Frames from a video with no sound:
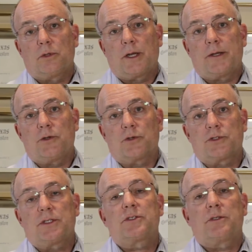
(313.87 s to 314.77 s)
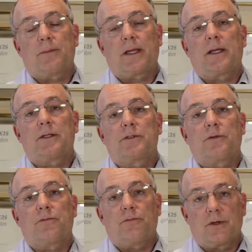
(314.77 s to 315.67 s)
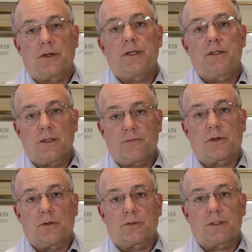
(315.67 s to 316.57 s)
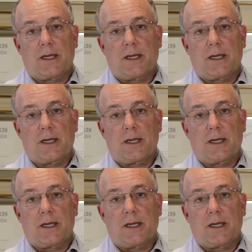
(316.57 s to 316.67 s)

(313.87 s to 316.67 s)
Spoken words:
and your system has a very difficult